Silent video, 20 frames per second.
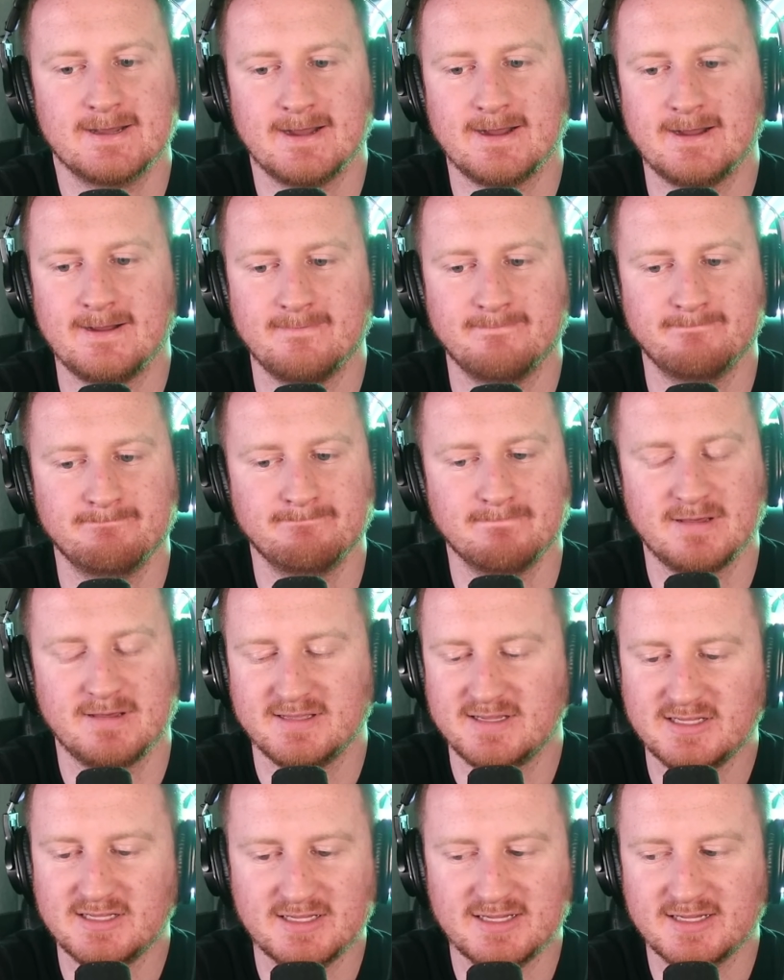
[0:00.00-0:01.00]
I
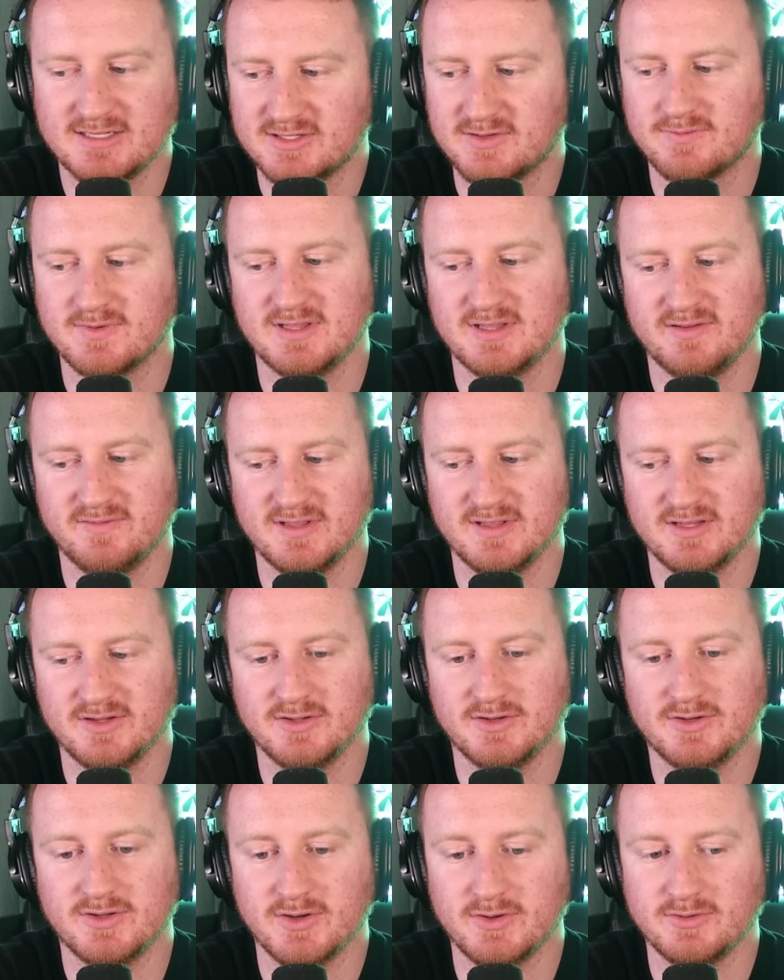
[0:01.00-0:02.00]
think he is a really, really
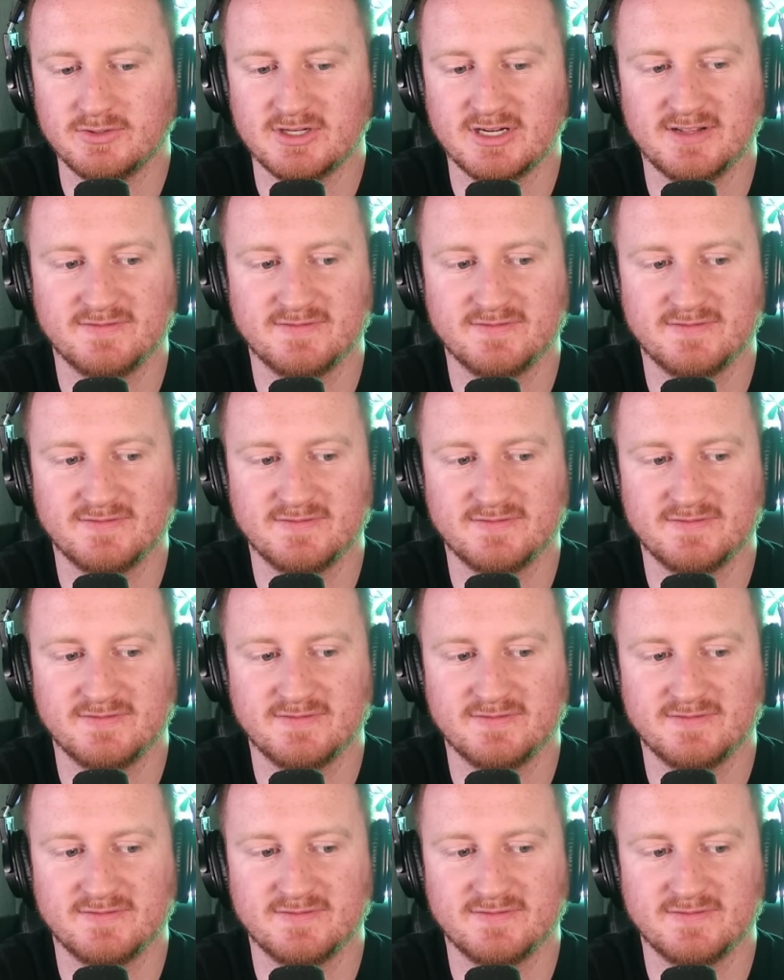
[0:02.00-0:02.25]
good coach.